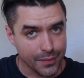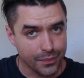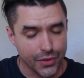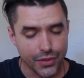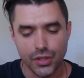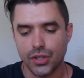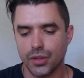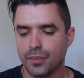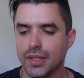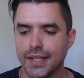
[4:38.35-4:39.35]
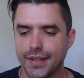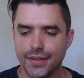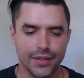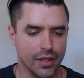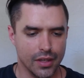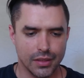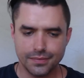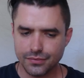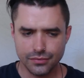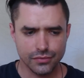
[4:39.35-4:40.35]
So please,
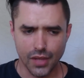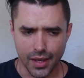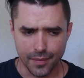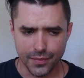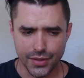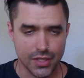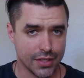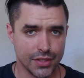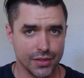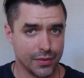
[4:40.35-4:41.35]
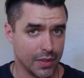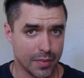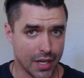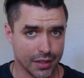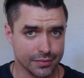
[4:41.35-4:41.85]
suggestions, feedback,